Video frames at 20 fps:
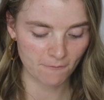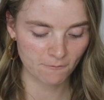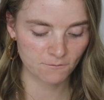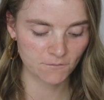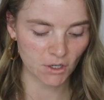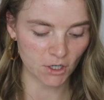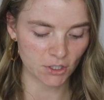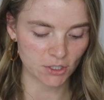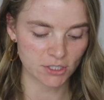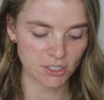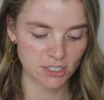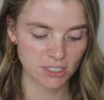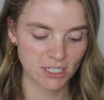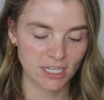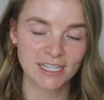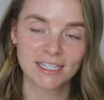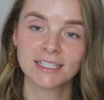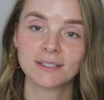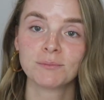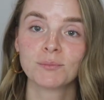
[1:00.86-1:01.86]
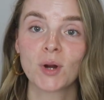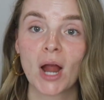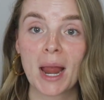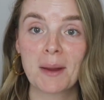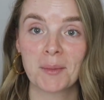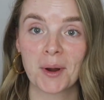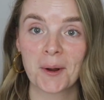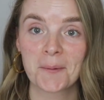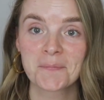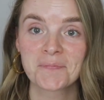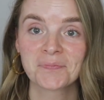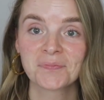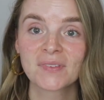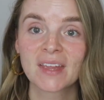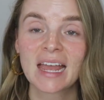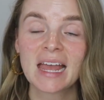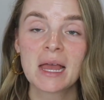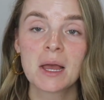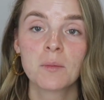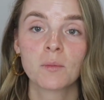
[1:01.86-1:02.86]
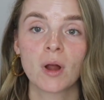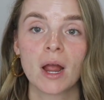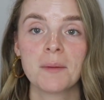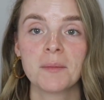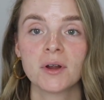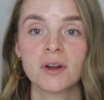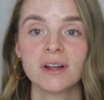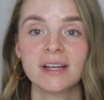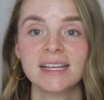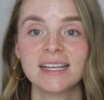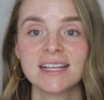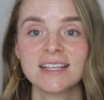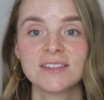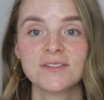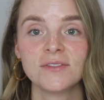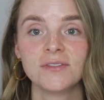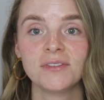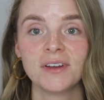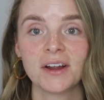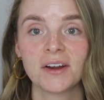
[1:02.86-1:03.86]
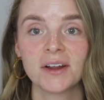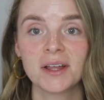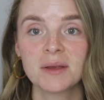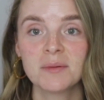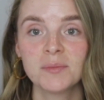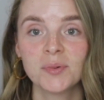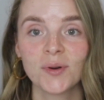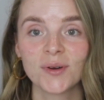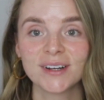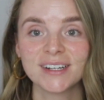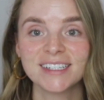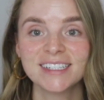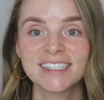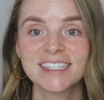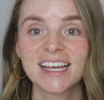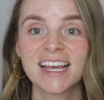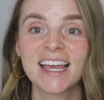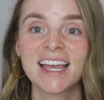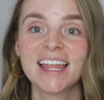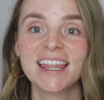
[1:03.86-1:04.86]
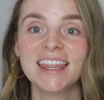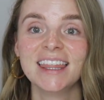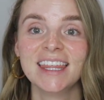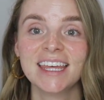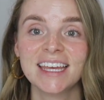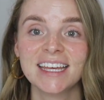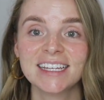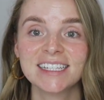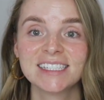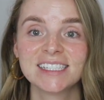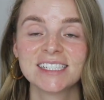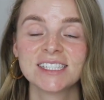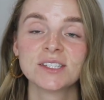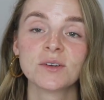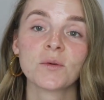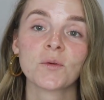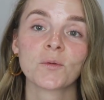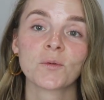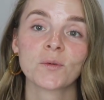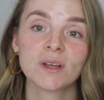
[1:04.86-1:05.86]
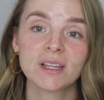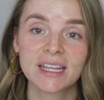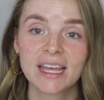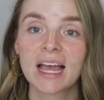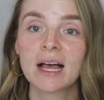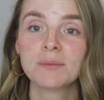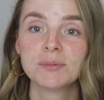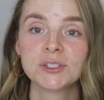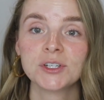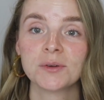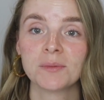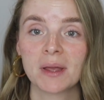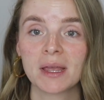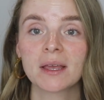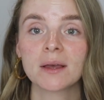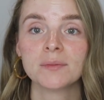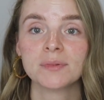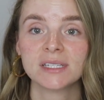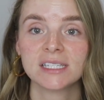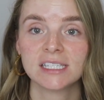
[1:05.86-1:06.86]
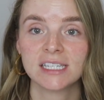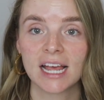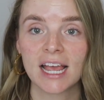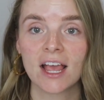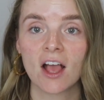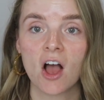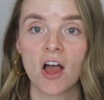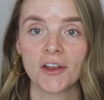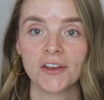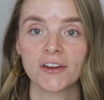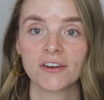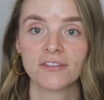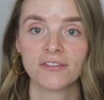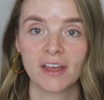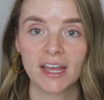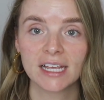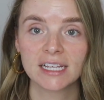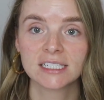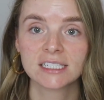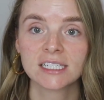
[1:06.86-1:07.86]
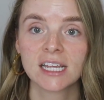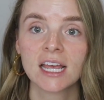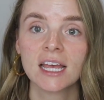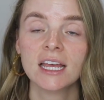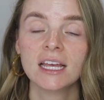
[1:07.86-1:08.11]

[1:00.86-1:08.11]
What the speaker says: First, primer. Primer is very important. This really helps your makeup stay on your face.